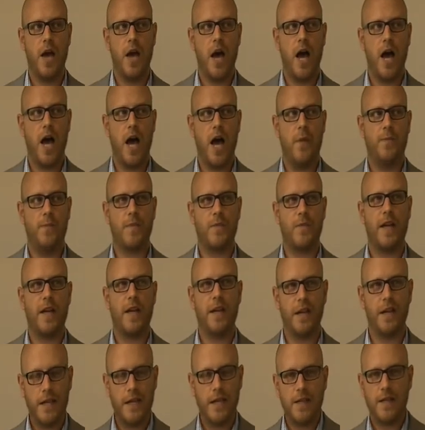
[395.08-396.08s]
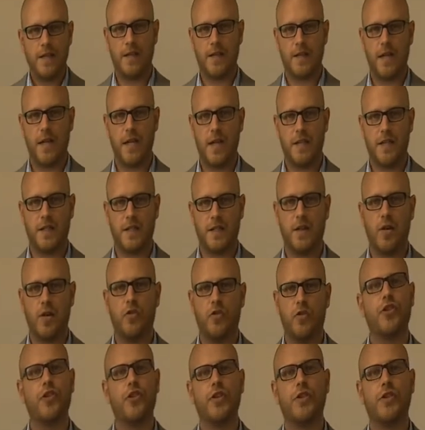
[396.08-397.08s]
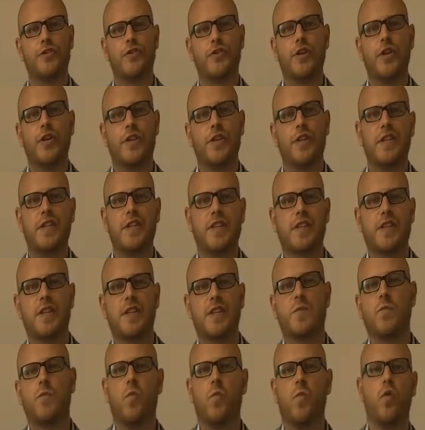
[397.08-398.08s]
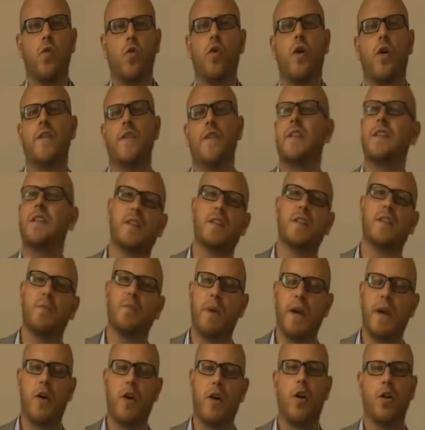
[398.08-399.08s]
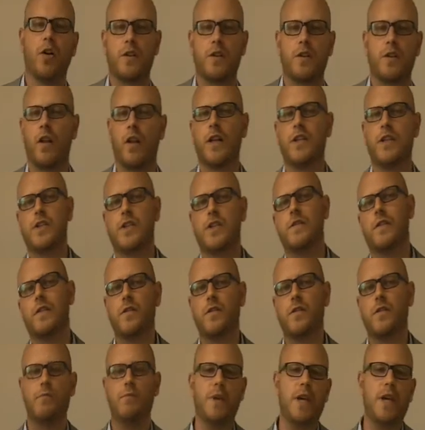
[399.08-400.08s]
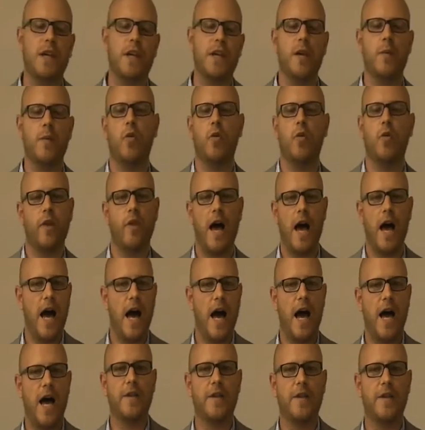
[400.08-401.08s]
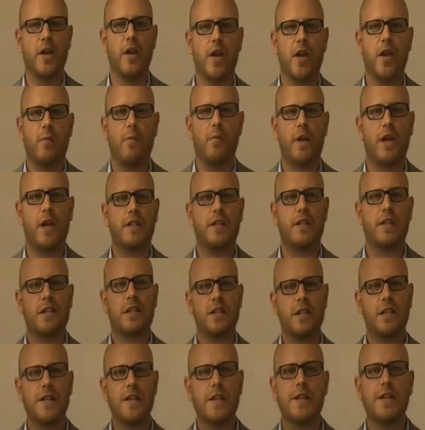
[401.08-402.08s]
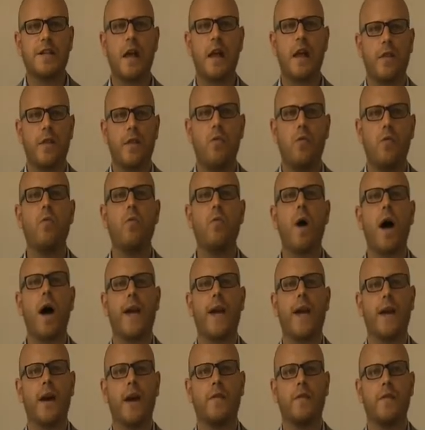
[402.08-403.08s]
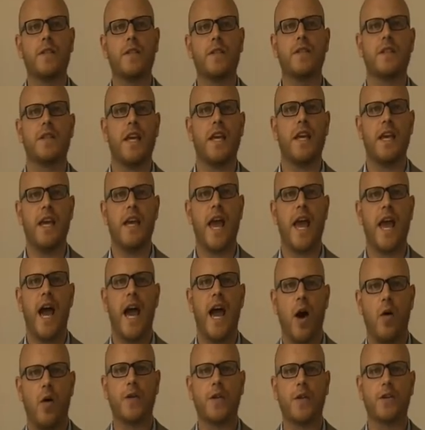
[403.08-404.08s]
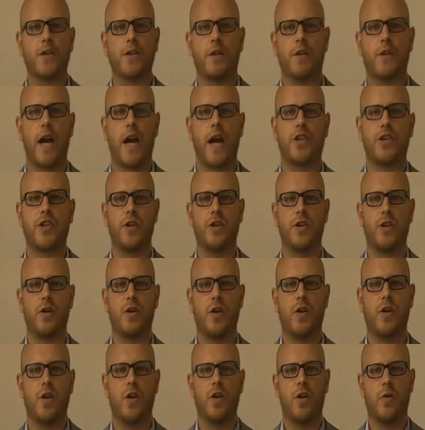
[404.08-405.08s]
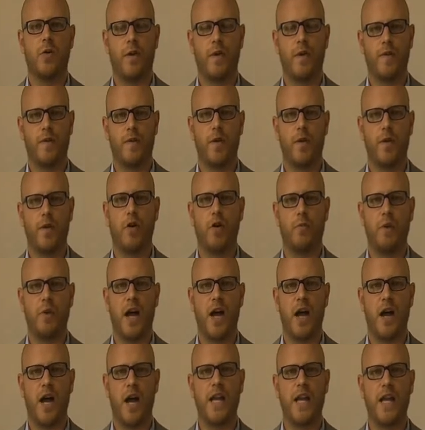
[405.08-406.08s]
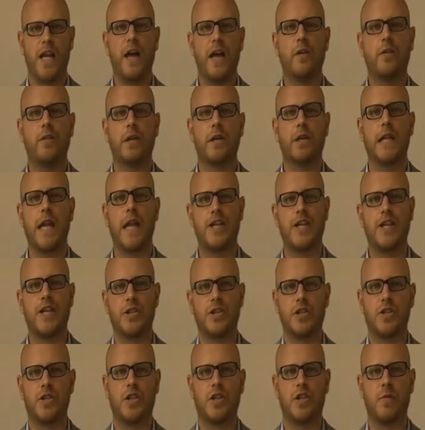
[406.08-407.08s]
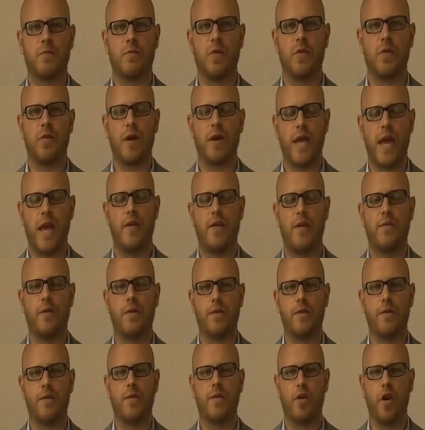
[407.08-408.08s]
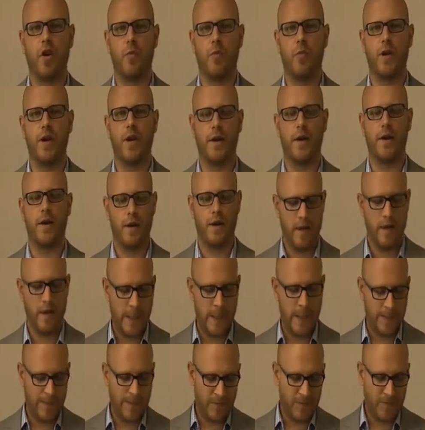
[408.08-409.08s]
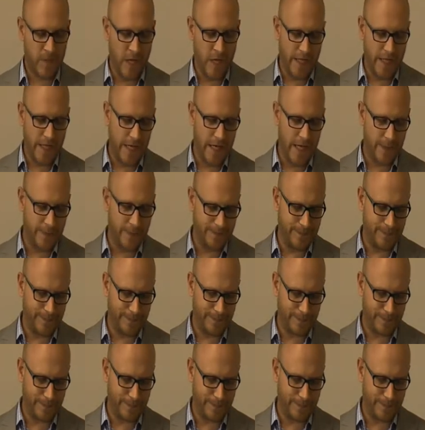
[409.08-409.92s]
And it's not that this is a better ontology than the medium or the hard, but it's just another way of seeing our interaction with phenomena, another relationship that we have with phenomena. Now,